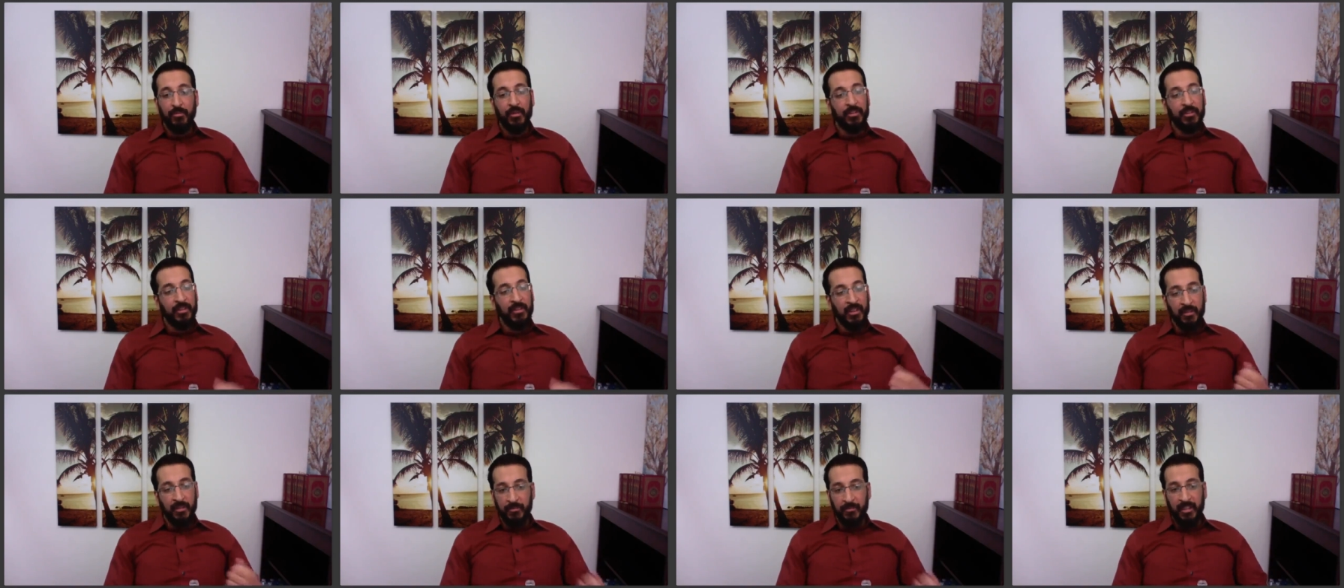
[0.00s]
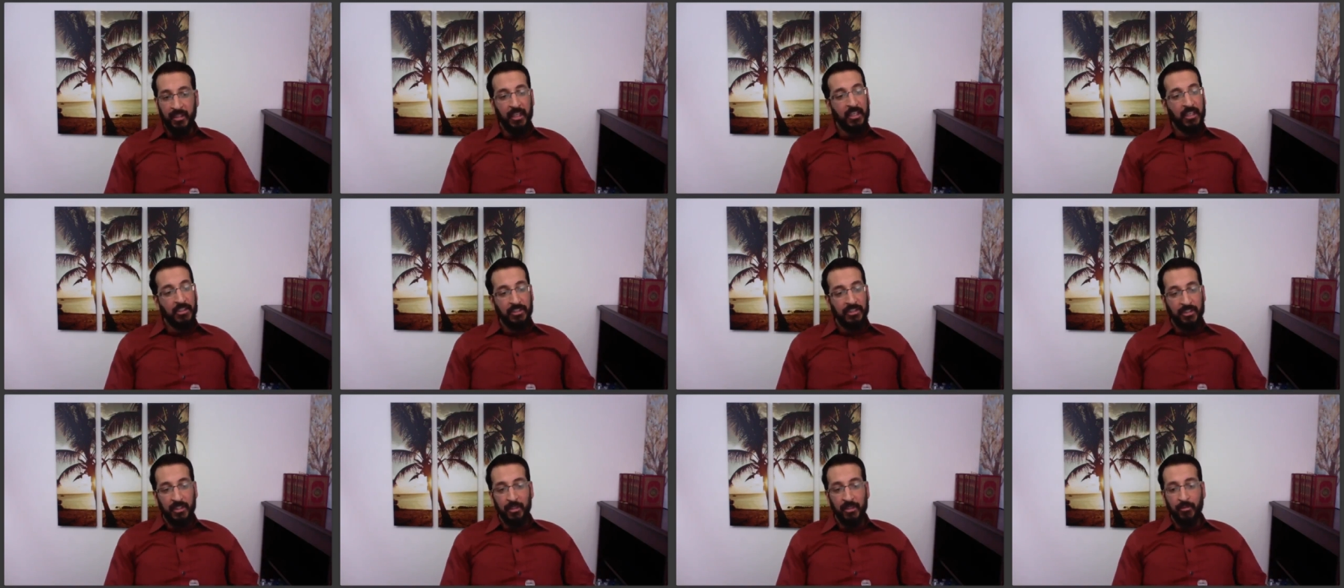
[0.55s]
whether you're on
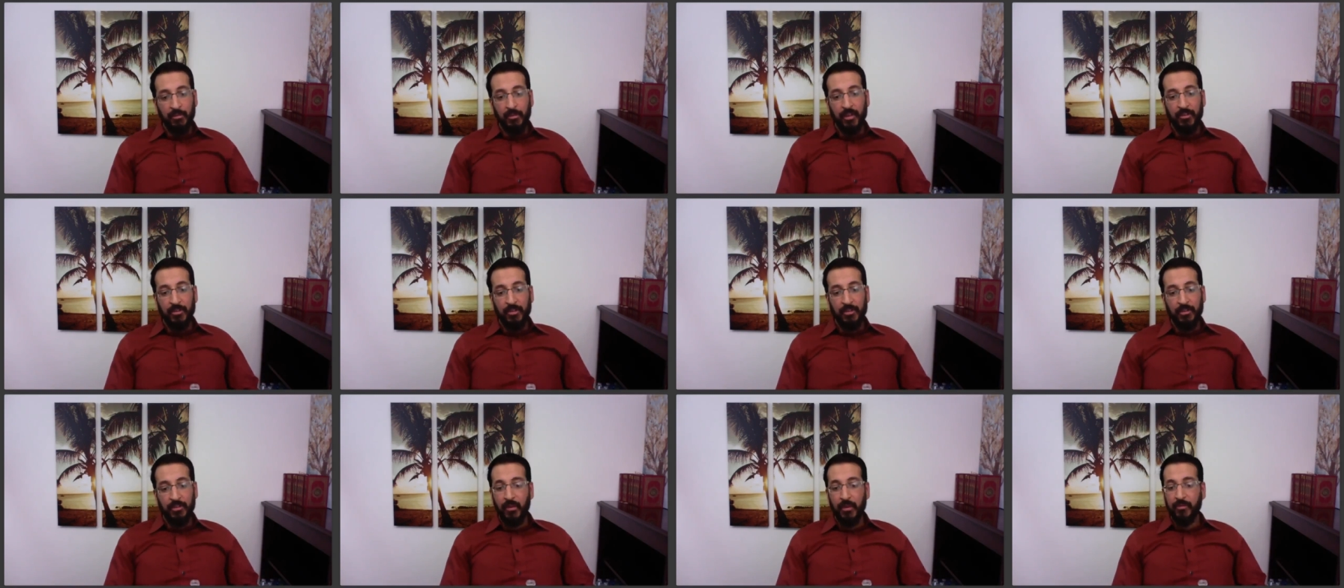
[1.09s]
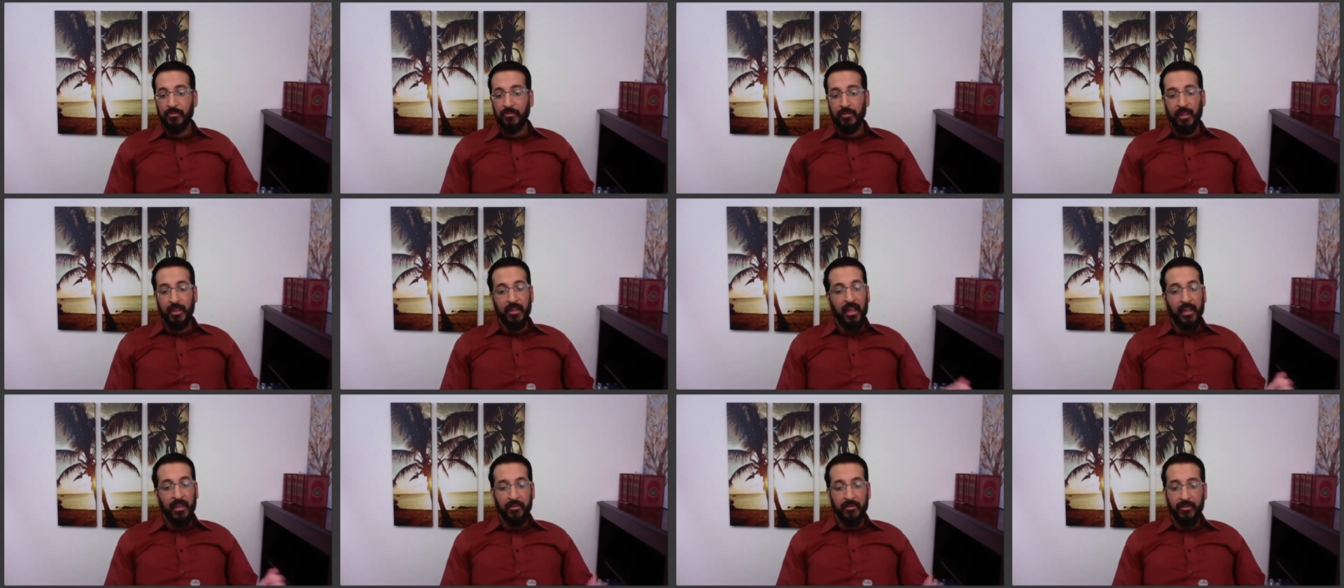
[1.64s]
vacation, whether you have a
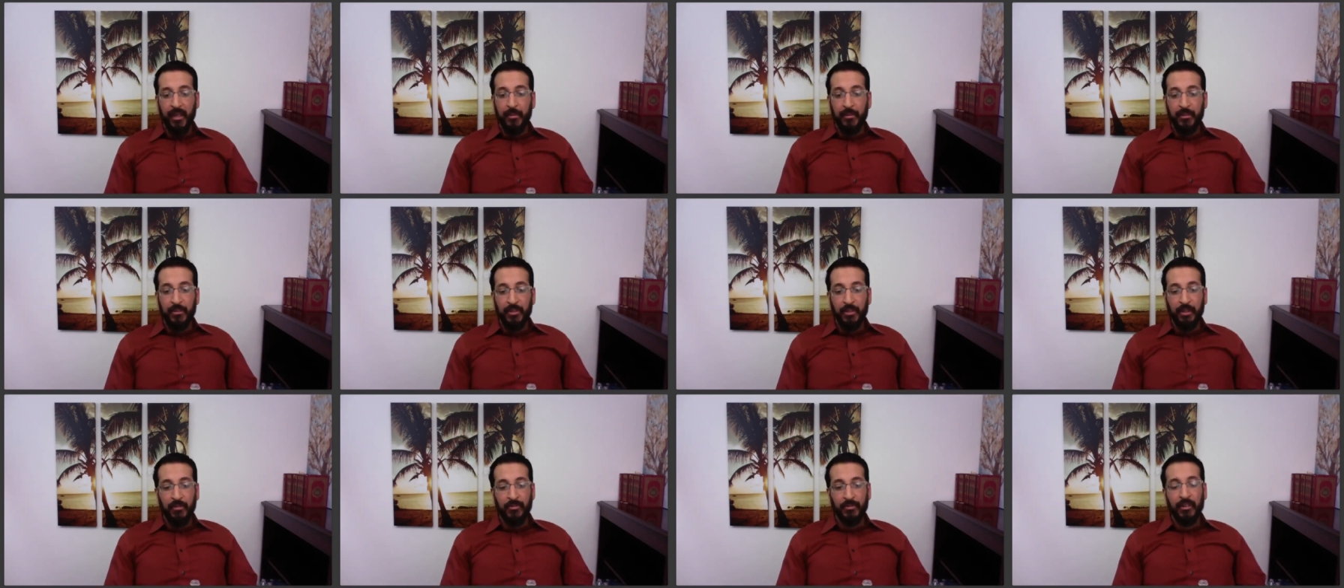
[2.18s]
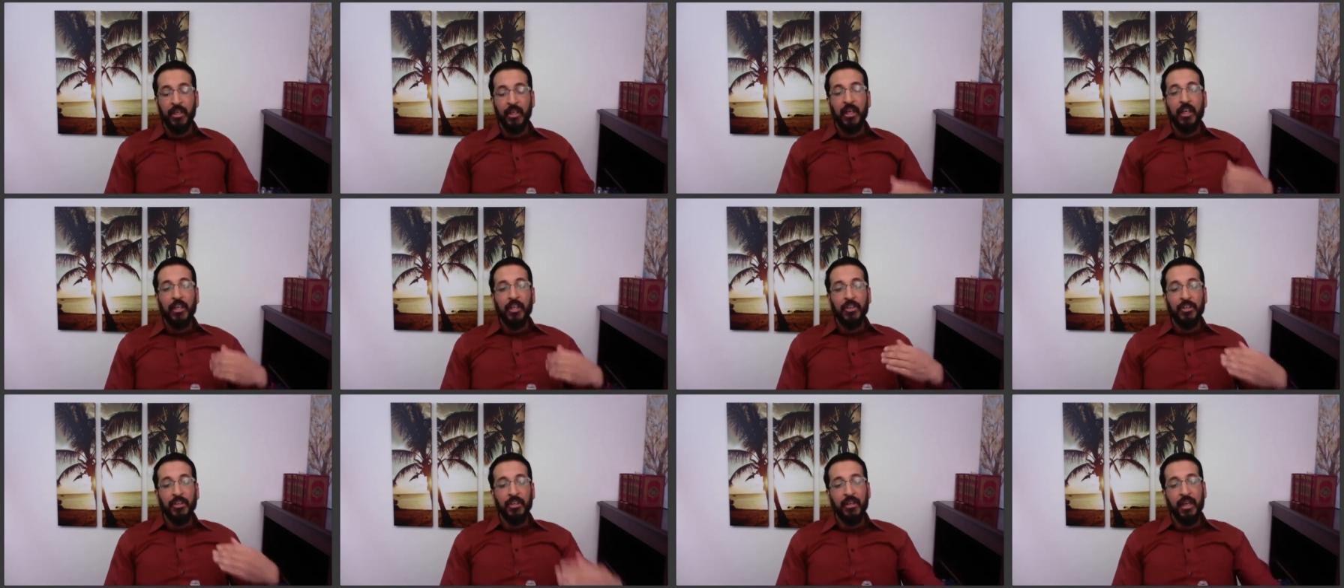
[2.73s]
lot of family over,
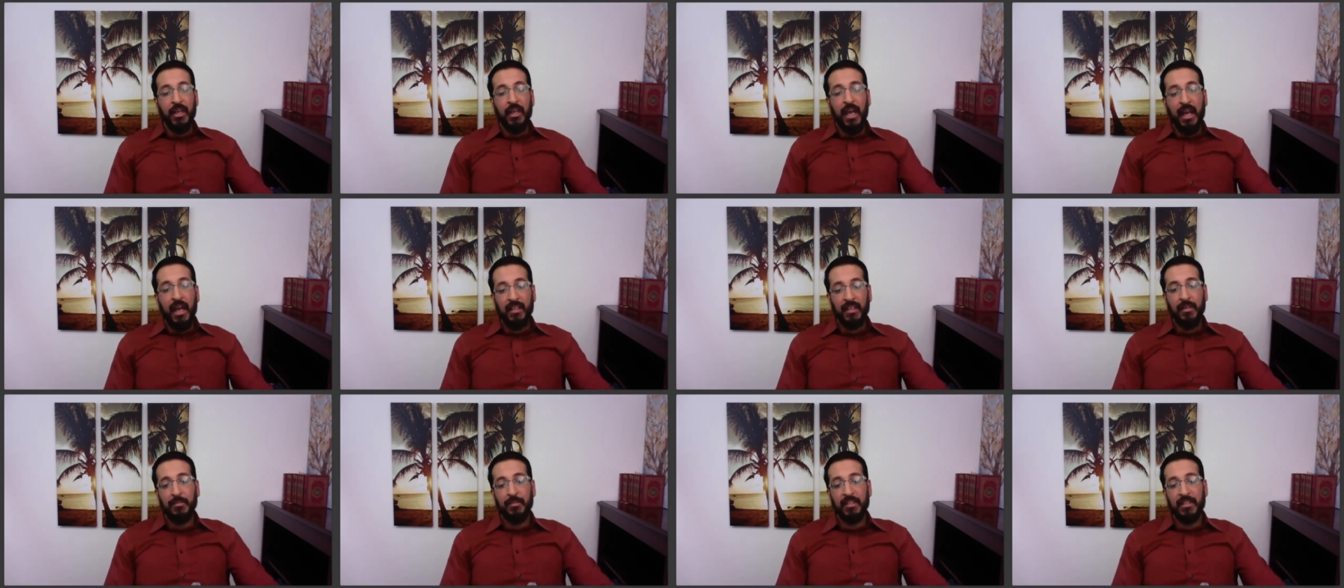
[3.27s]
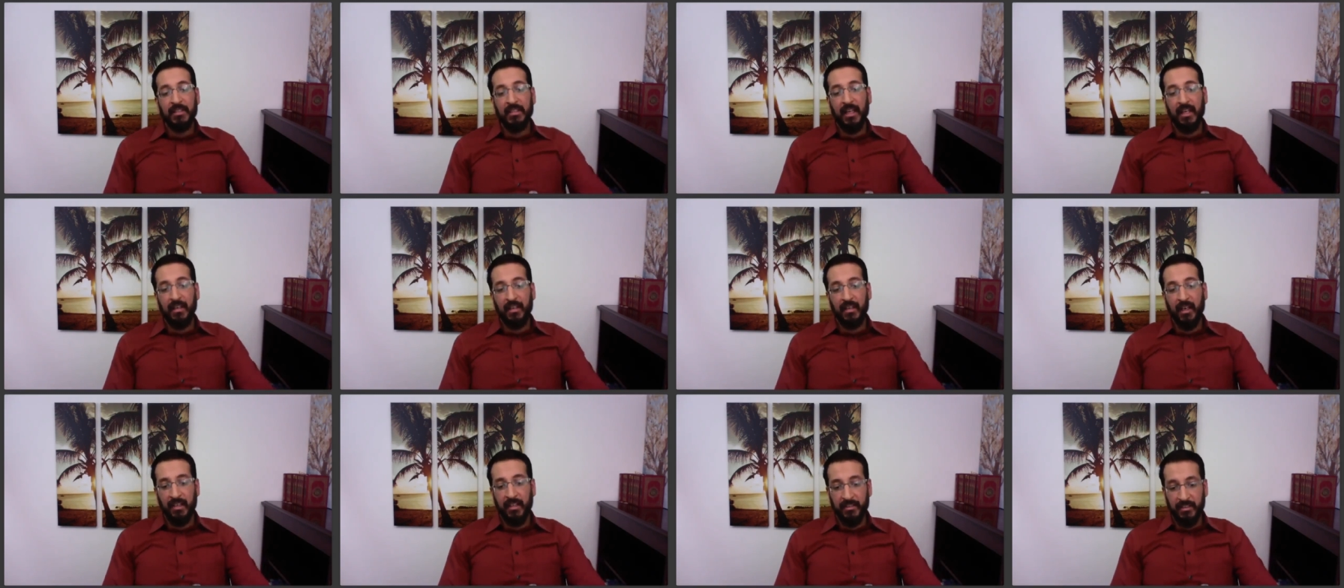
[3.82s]
you're not going to miss
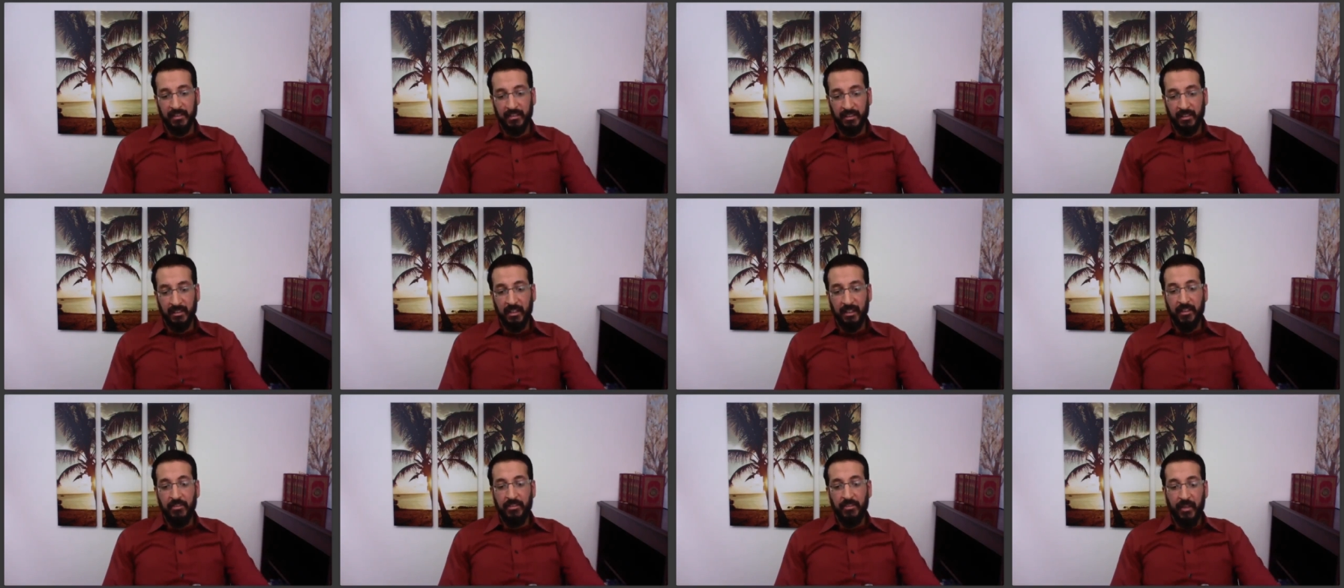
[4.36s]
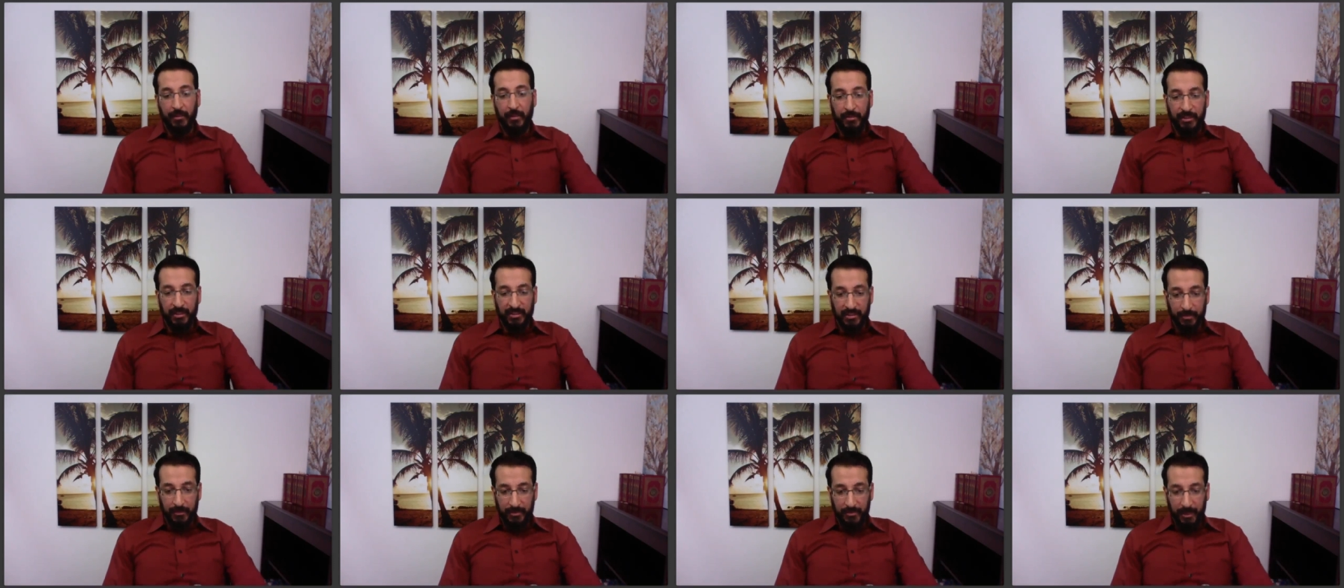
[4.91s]
that constant. So that
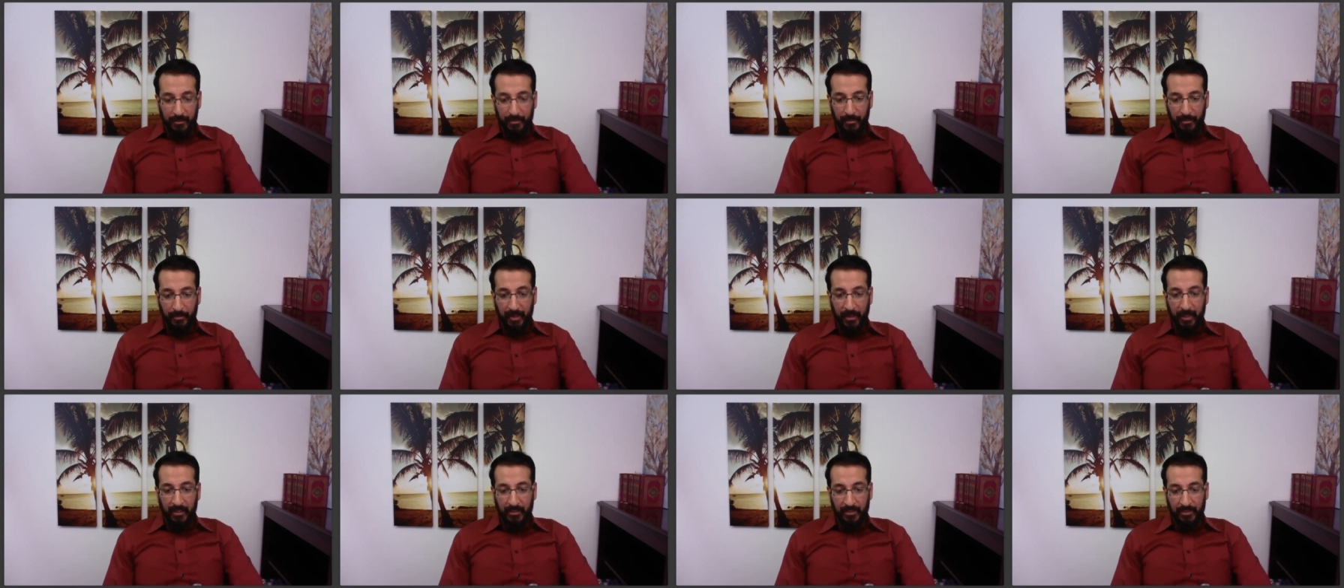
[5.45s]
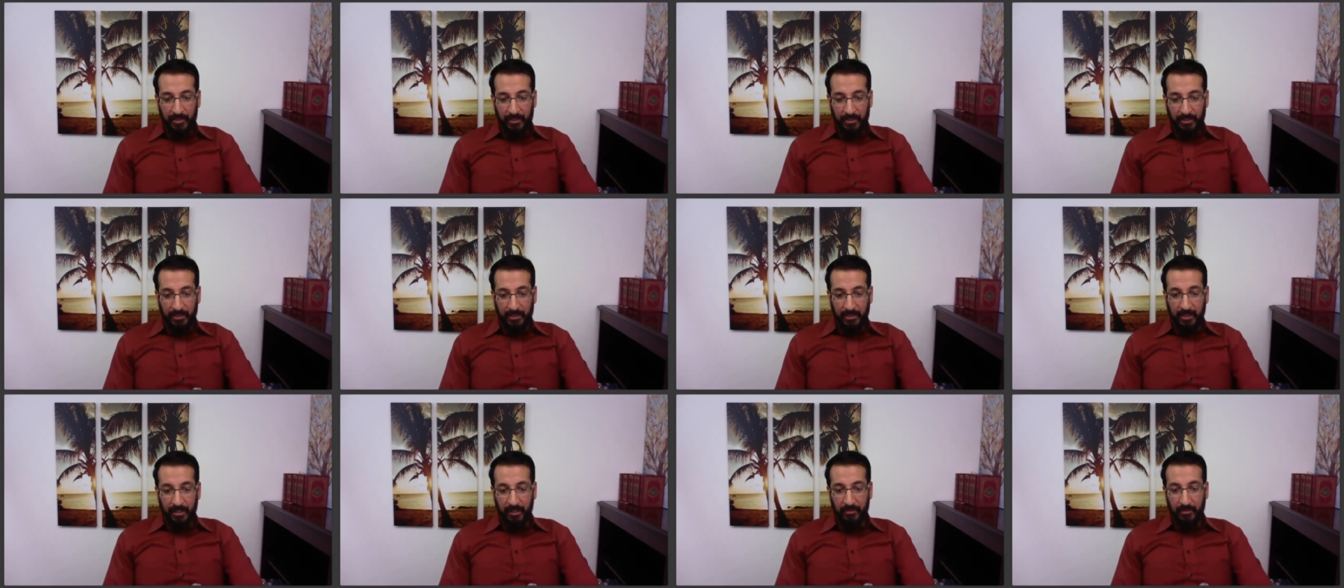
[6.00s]
brings some type of balance into
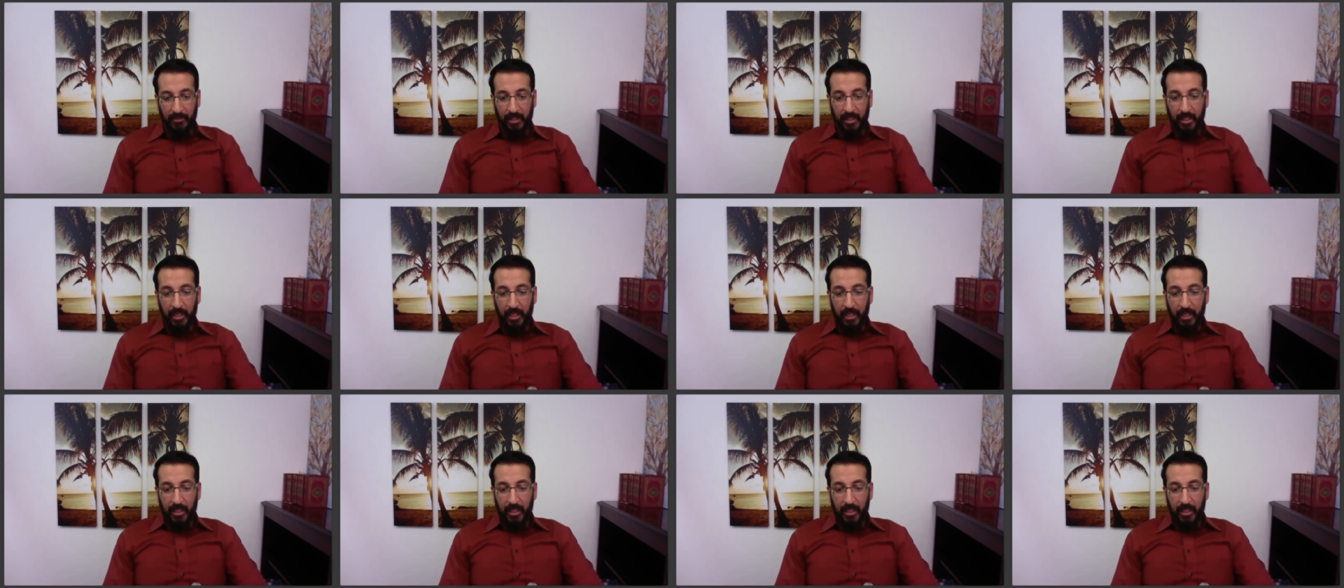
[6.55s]
your life.